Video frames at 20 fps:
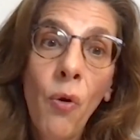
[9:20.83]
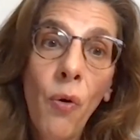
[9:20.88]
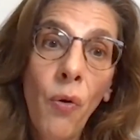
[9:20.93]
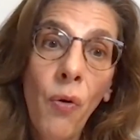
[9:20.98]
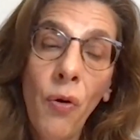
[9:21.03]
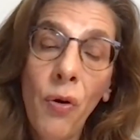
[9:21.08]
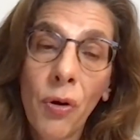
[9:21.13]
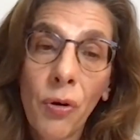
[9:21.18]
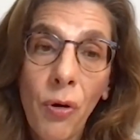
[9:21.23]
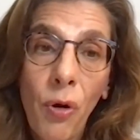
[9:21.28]

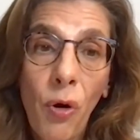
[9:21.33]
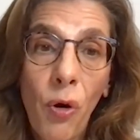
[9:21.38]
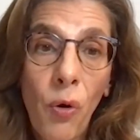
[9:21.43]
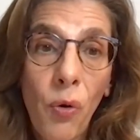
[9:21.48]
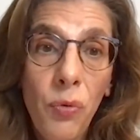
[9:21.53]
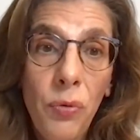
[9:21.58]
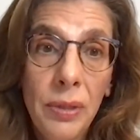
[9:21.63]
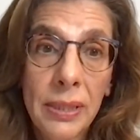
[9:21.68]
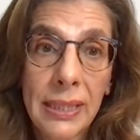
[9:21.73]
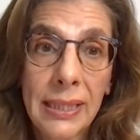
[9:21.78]
or
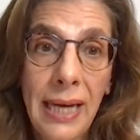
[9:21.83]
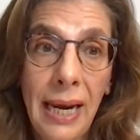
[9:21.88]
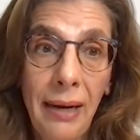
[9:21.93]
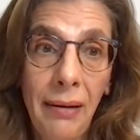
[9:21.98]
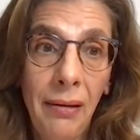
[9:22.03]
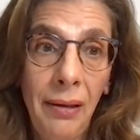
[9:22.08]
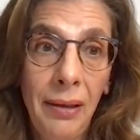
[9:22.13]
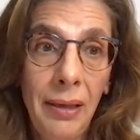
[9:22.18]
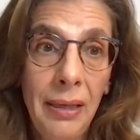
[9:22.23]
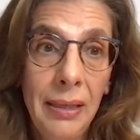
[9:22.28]

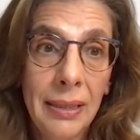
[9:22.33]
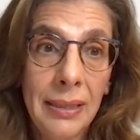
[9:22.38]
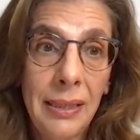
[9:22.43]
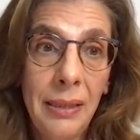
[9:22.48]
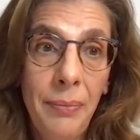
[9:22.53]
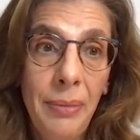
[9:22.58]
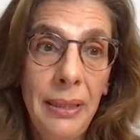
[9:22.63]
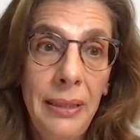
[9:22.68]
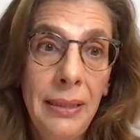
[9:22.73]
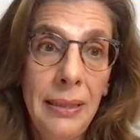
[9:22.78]
wholesale
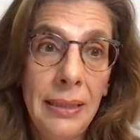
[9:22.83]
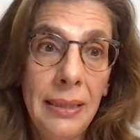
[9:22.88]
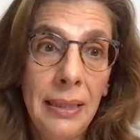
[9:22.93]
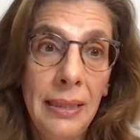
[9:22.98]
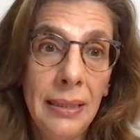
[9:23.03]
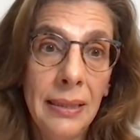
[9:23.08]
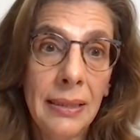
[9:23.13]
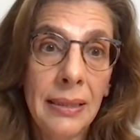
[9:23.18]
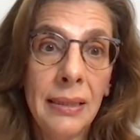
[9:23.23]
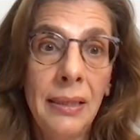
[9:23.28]

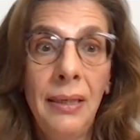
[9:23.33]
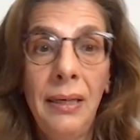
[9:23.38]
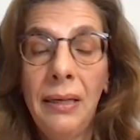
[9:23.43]
CBDCs.